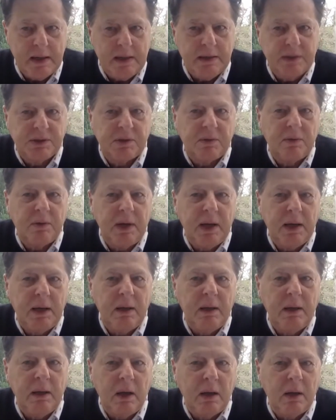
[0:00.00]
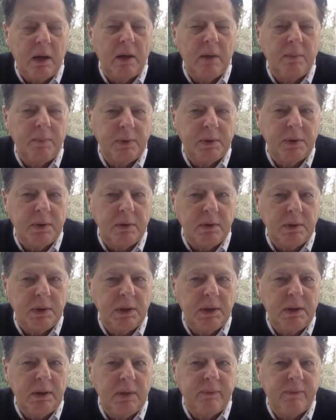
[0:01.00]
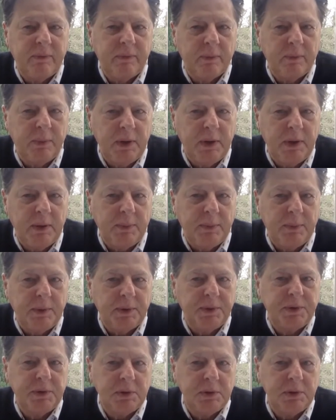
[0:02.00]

is creating an opportunity for people